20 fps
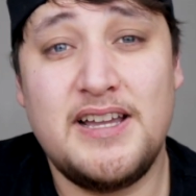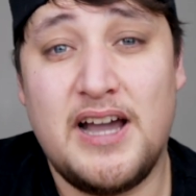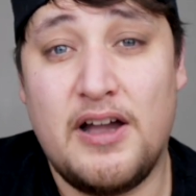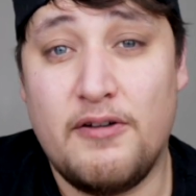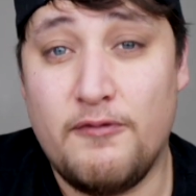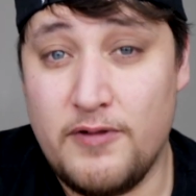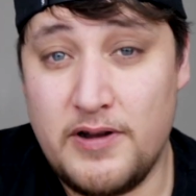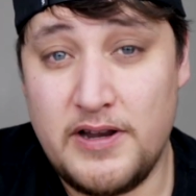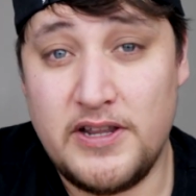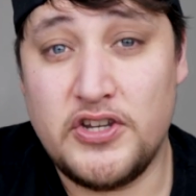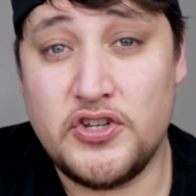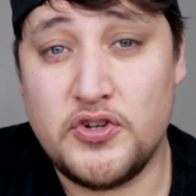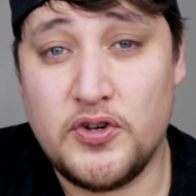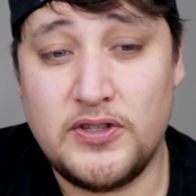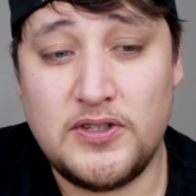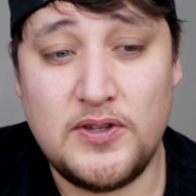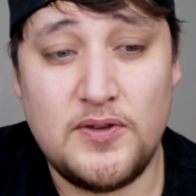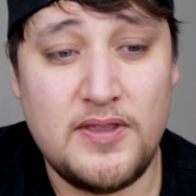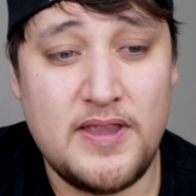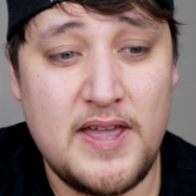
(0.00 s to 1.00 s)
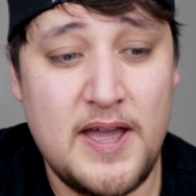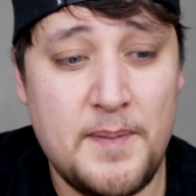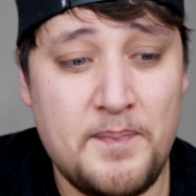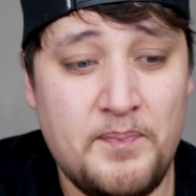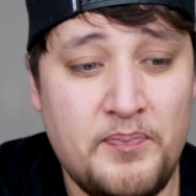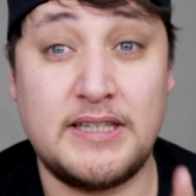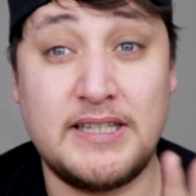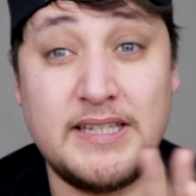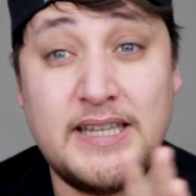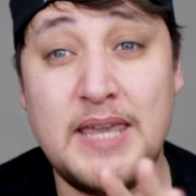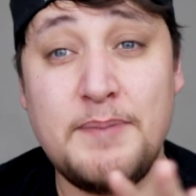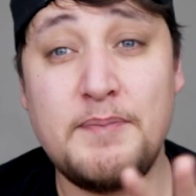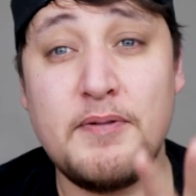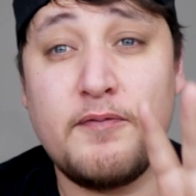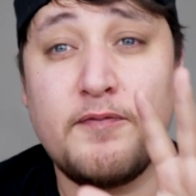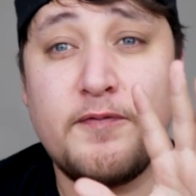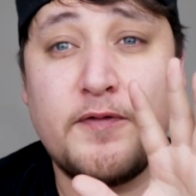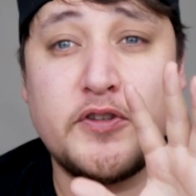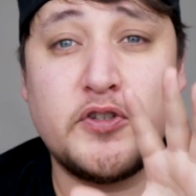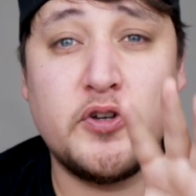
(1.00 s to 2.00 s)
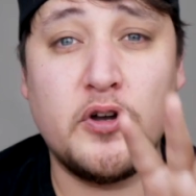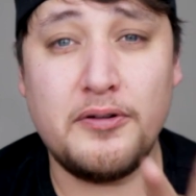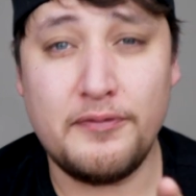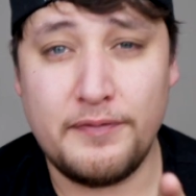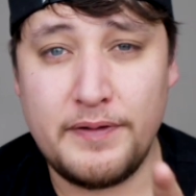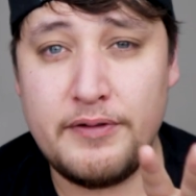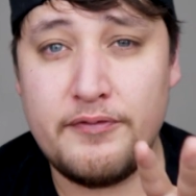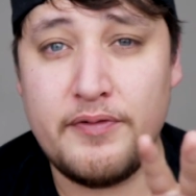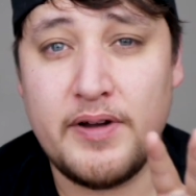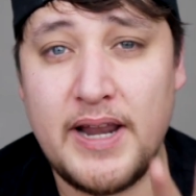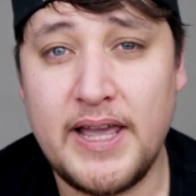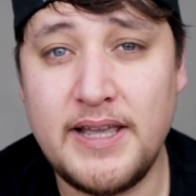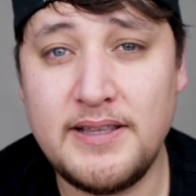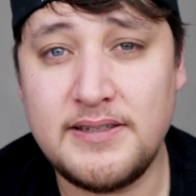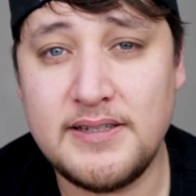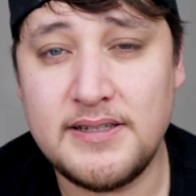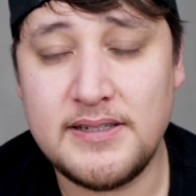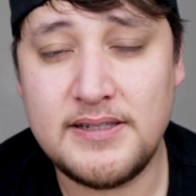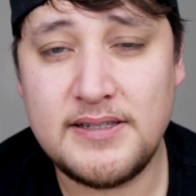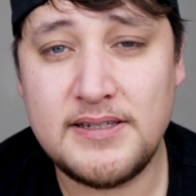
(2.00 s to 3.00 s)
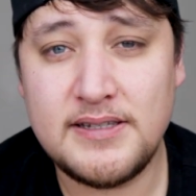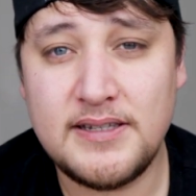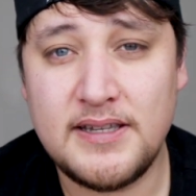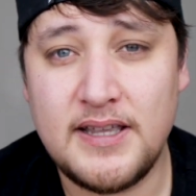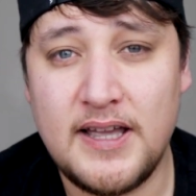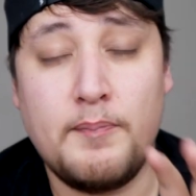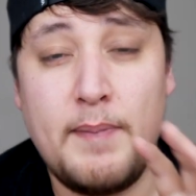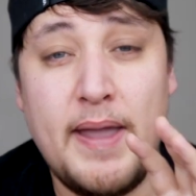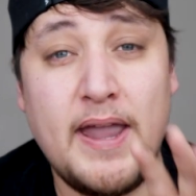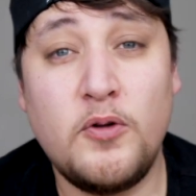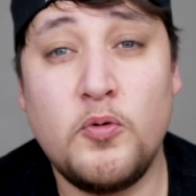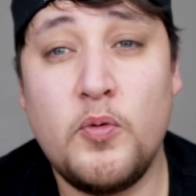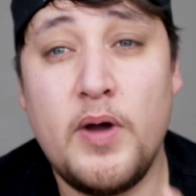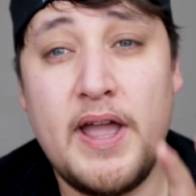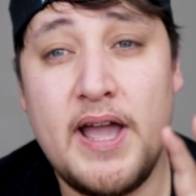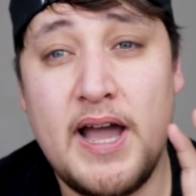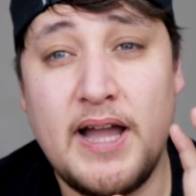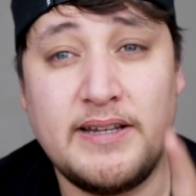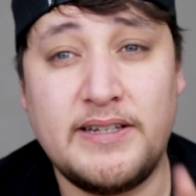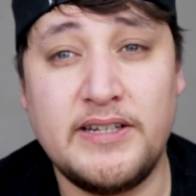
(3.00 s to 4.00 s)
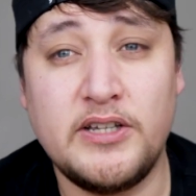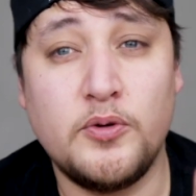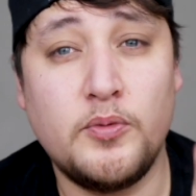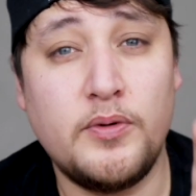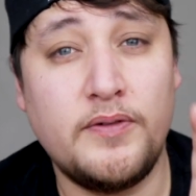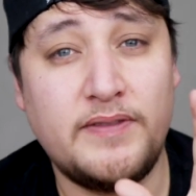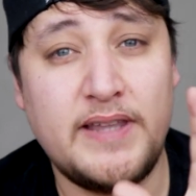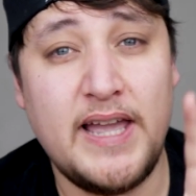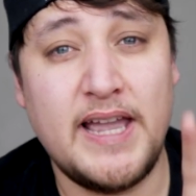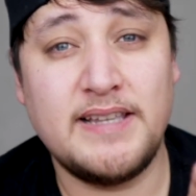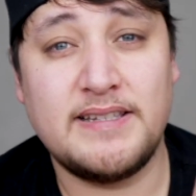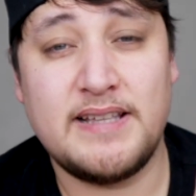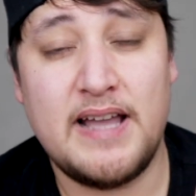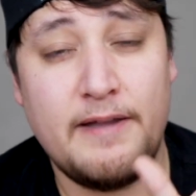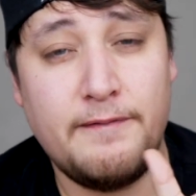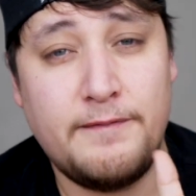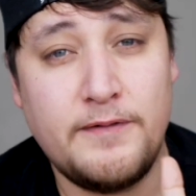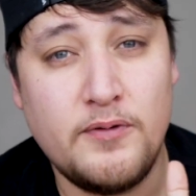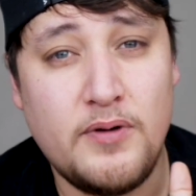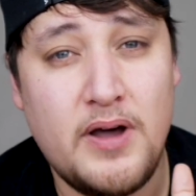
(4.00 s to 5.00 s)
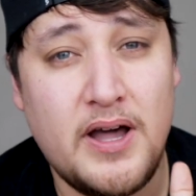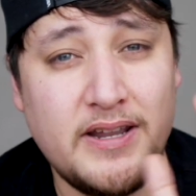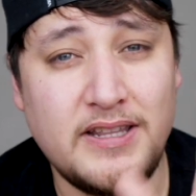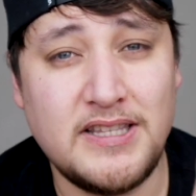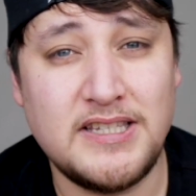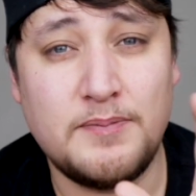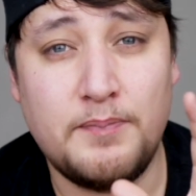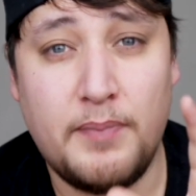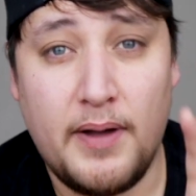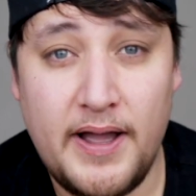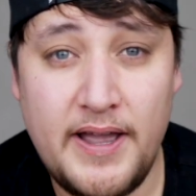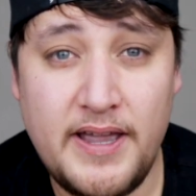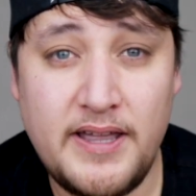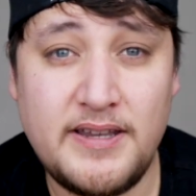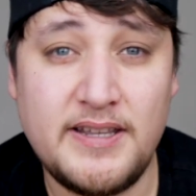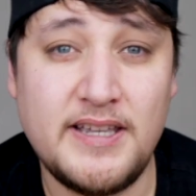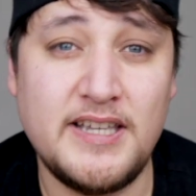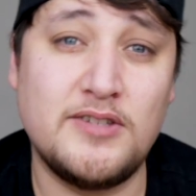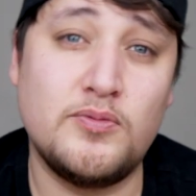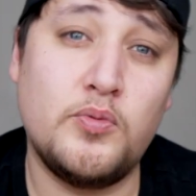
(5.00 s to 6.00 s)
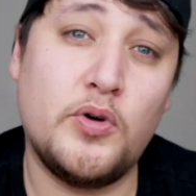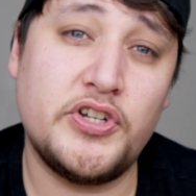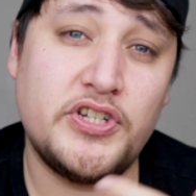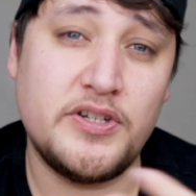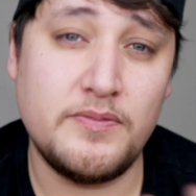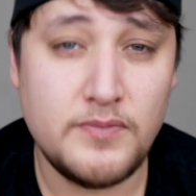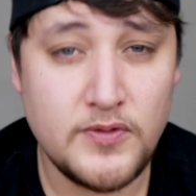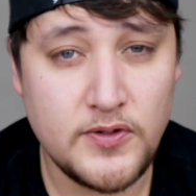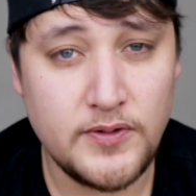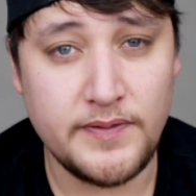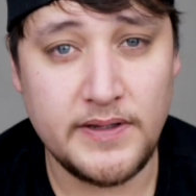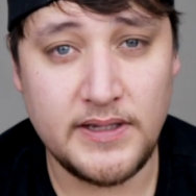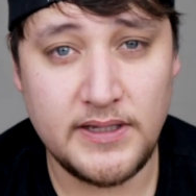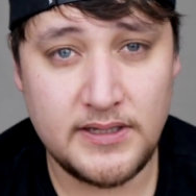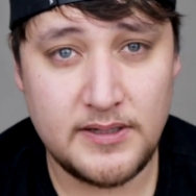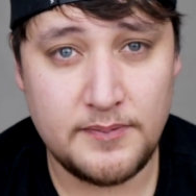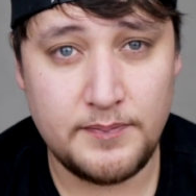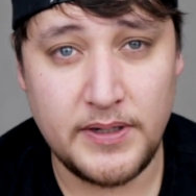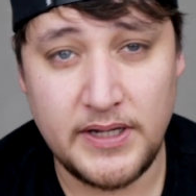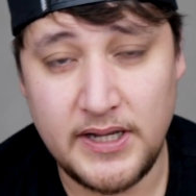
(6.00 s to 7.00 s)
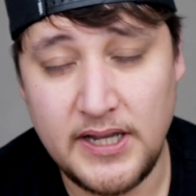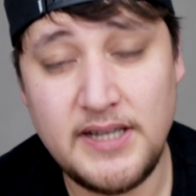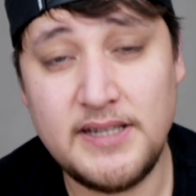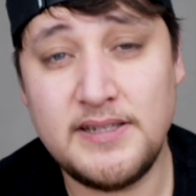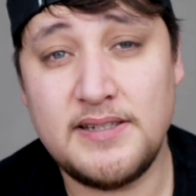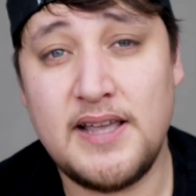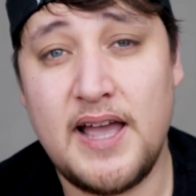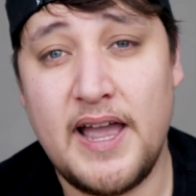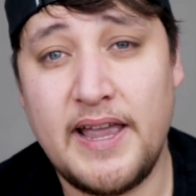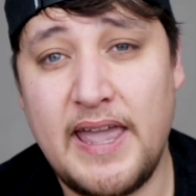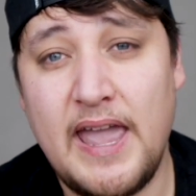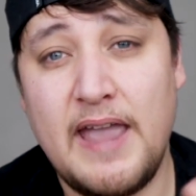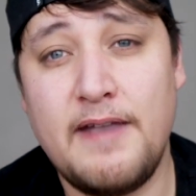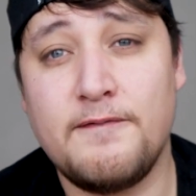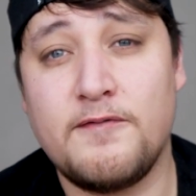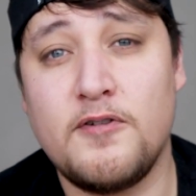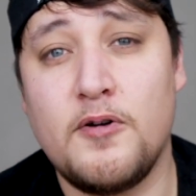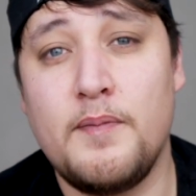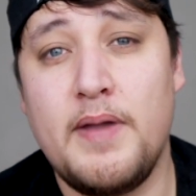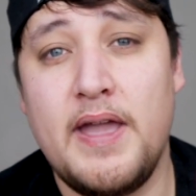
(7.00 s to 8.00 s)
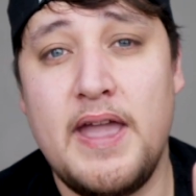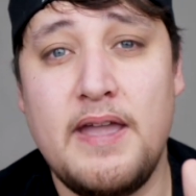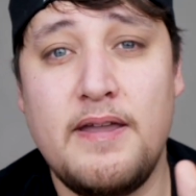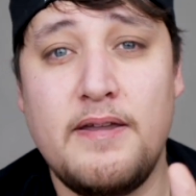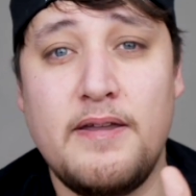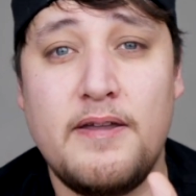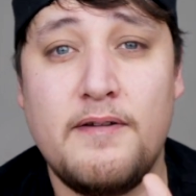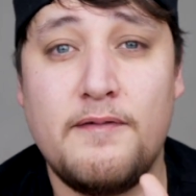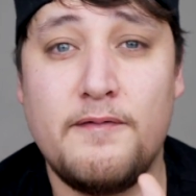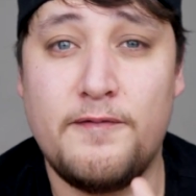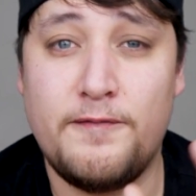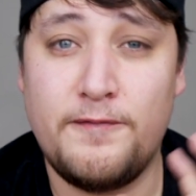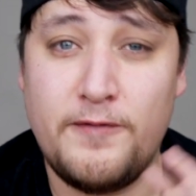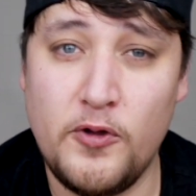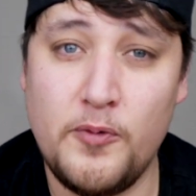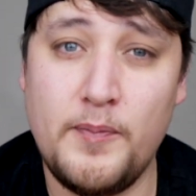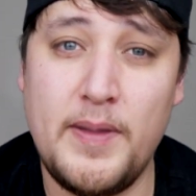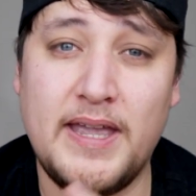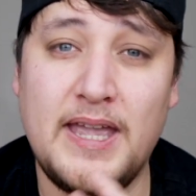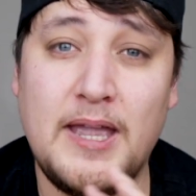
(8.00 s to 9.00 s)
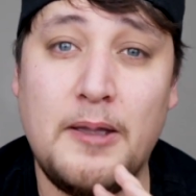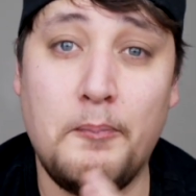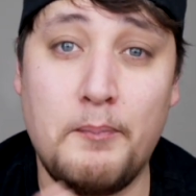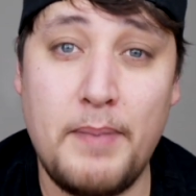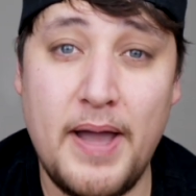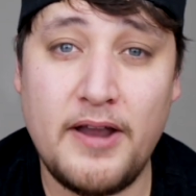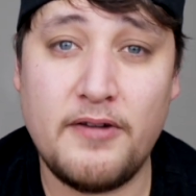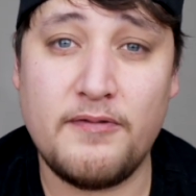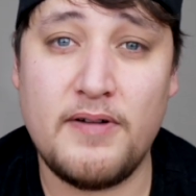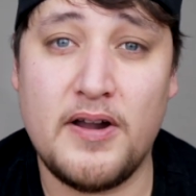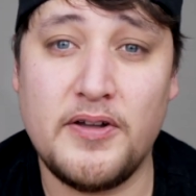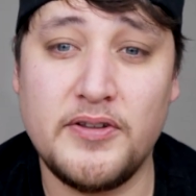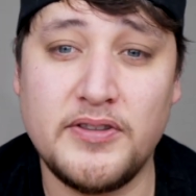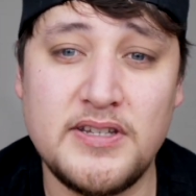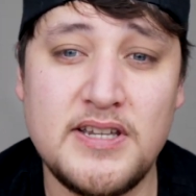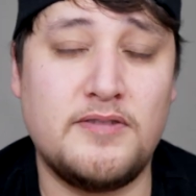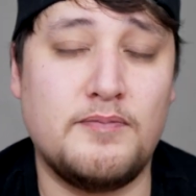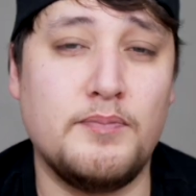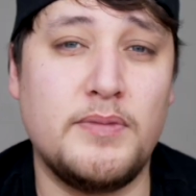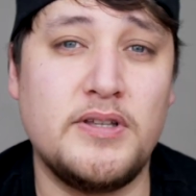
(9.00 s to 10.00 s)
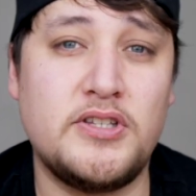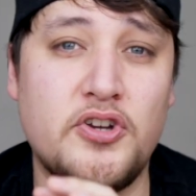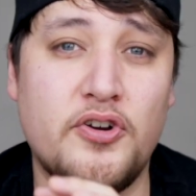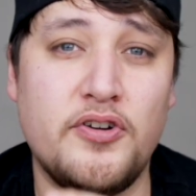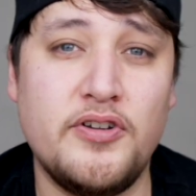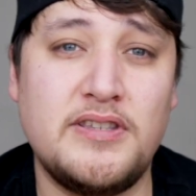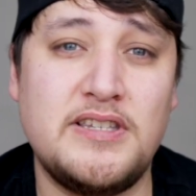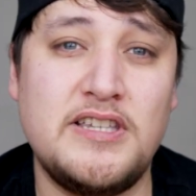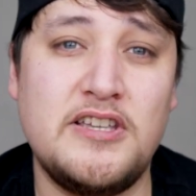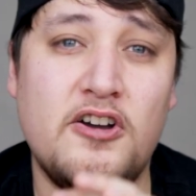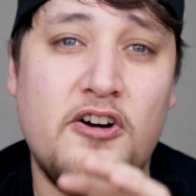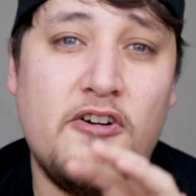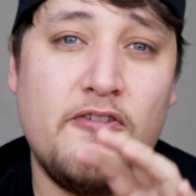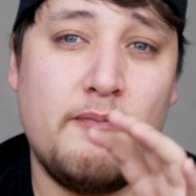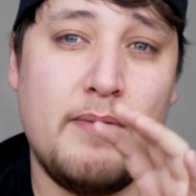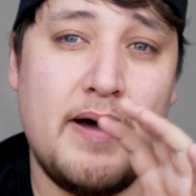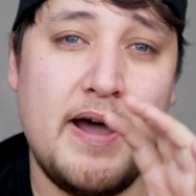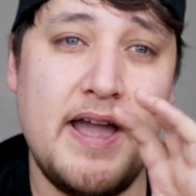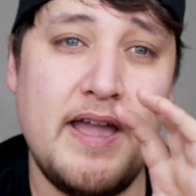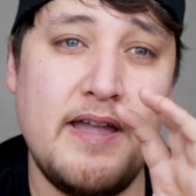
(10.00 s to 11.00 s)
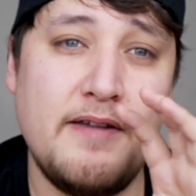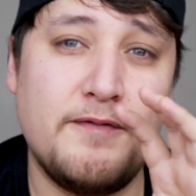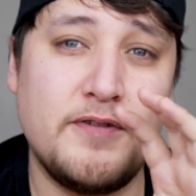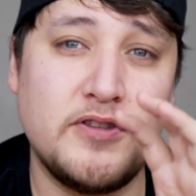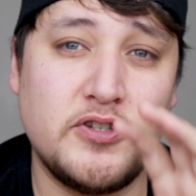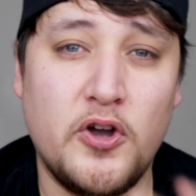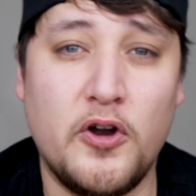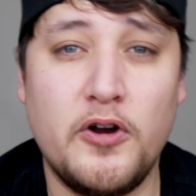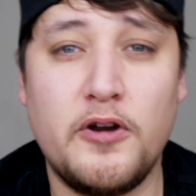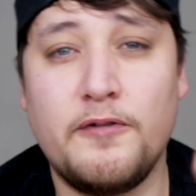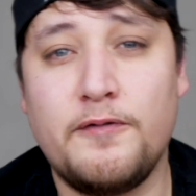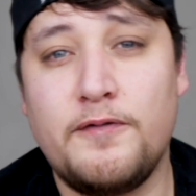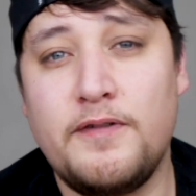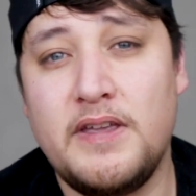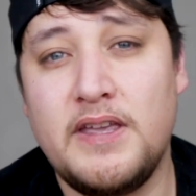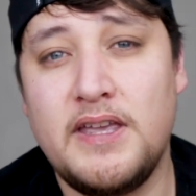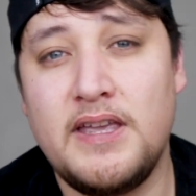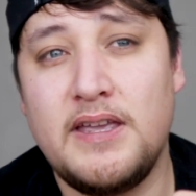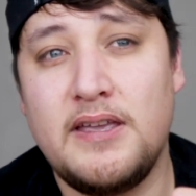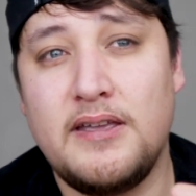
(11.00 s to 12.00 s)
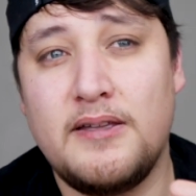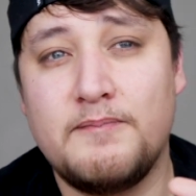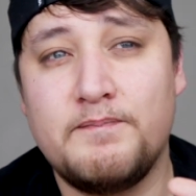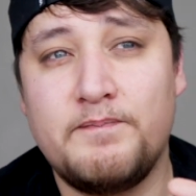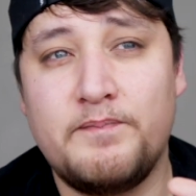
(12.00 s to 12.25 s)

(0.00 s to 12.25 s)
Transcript: I really enjoy doing that. To keep it photography related, the main way I deal with days that I feel uninspired is watching movies. Because I came from a filmmaking background. Majority of my photography